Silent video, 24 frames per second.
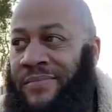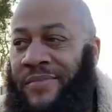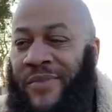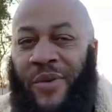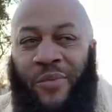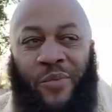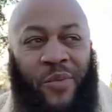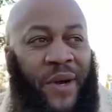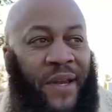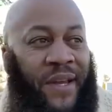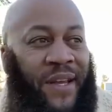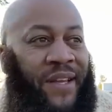
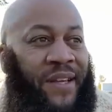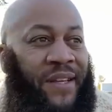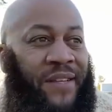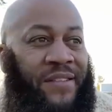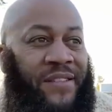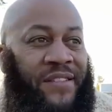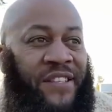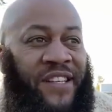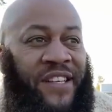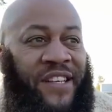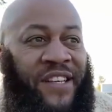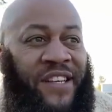What
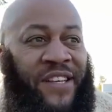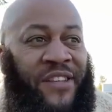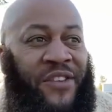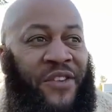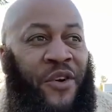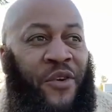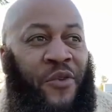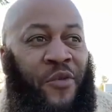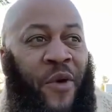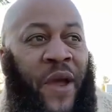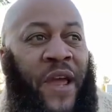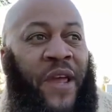is
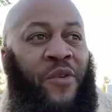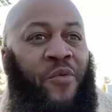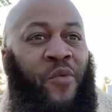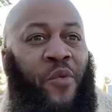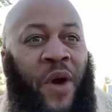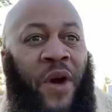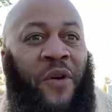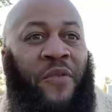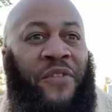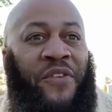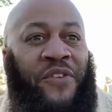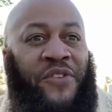the great
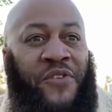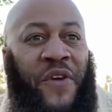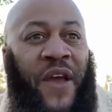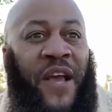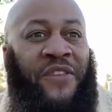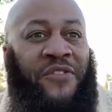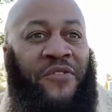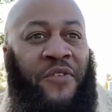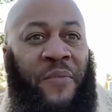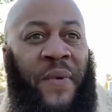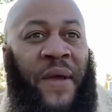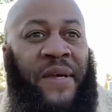wealth
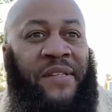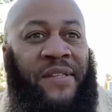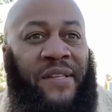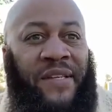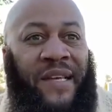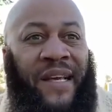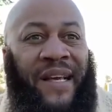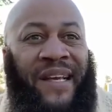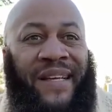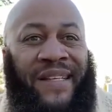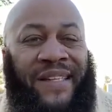transformation?